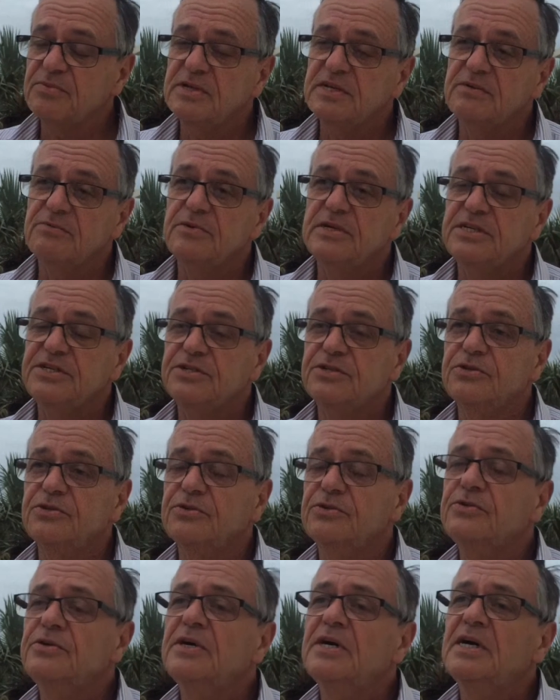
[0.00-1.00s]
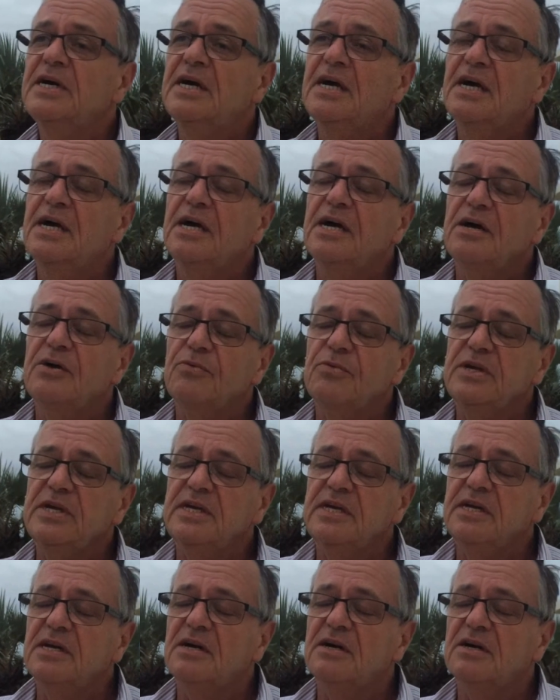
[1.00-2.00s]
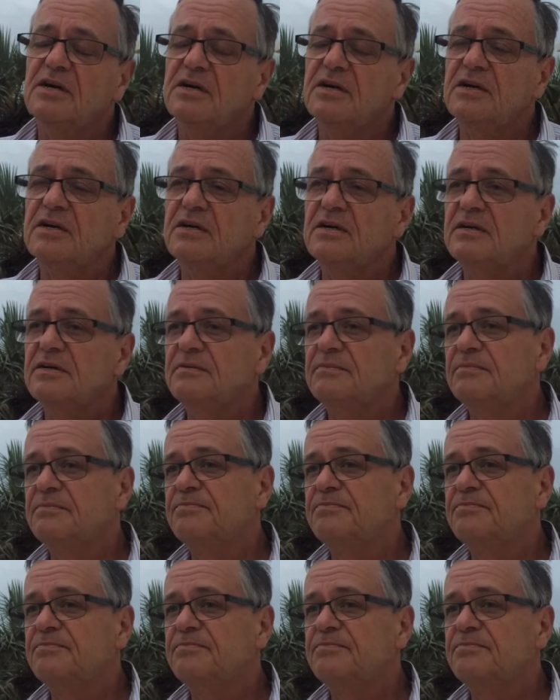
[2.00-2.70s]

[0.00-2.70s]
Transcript: we do, we are,